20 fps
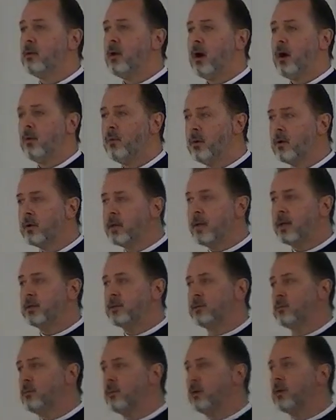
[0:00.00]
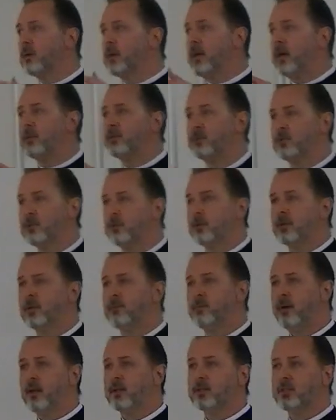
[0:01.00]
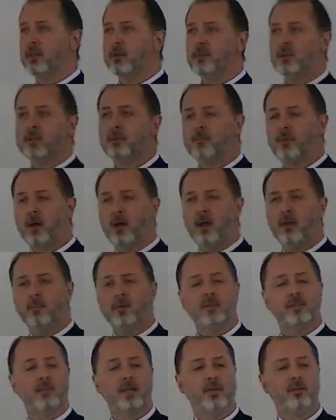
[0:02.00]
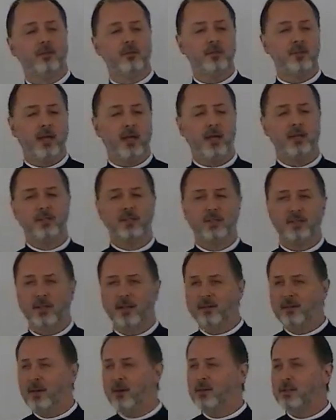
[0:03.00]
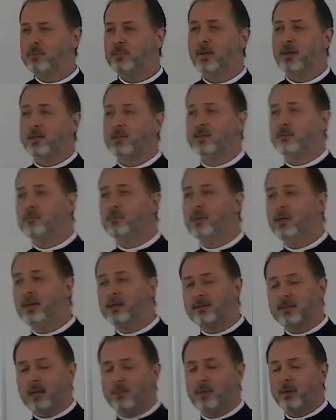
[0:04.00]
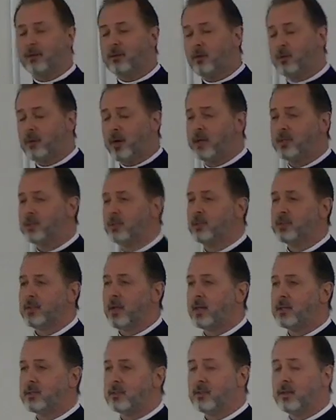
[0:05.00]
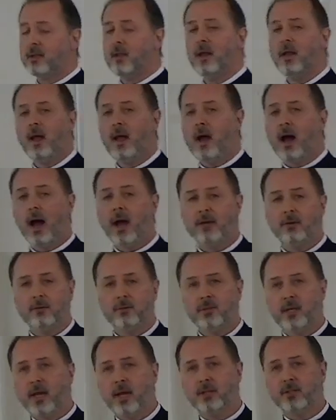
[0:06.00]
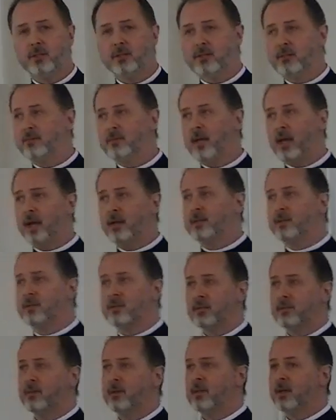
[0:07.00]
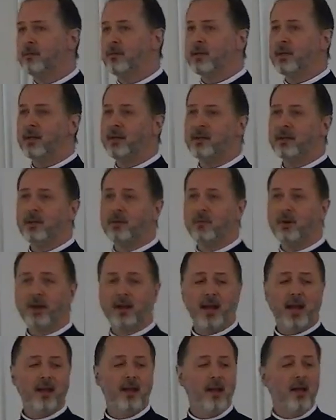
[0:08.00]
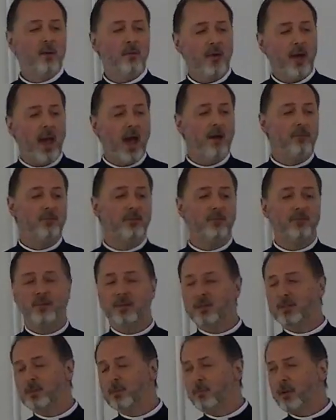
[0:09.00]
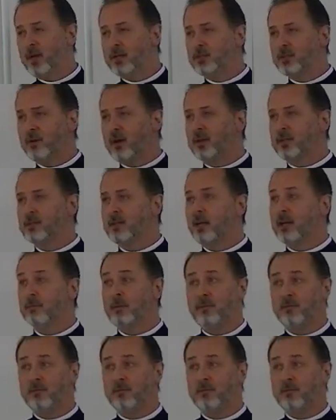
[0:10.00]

no. No, we'll get, we'll get to it eventually, but the problem is I do tangents, no, it's because of me, it's not because, your question is excellent. I do tangents of tangents and we never get anywhere, and I, we have to finish the patriarch's letter